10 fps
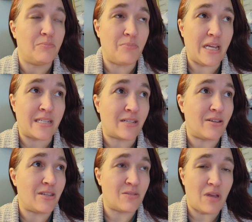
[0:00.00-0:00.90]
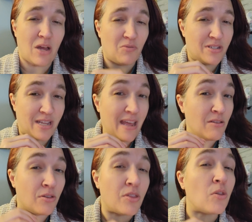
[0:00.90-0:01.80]
Basically, this man was
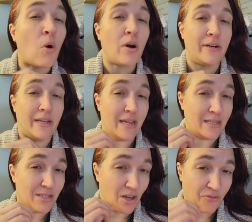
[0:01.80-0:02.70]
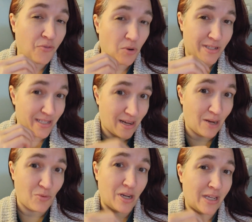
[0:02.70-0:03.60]
a thorn in Doug Ford's
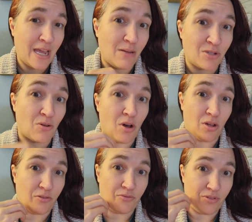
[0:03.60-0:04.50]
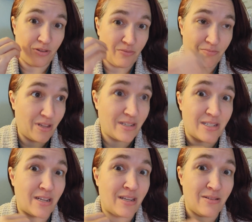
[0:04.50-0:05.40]
side when it came to all of the
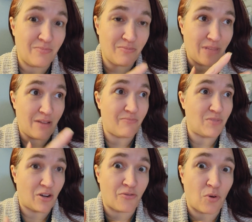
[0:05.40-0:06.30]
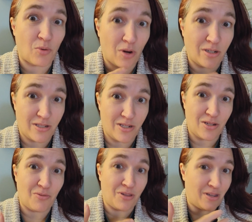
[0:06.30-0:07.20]
things that Doug Ford wanted to
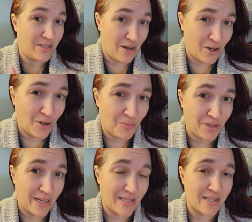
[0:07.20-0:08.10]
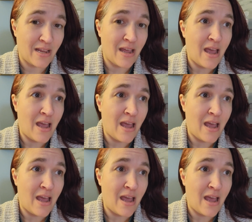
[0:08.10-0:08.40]
do with Ontario Place.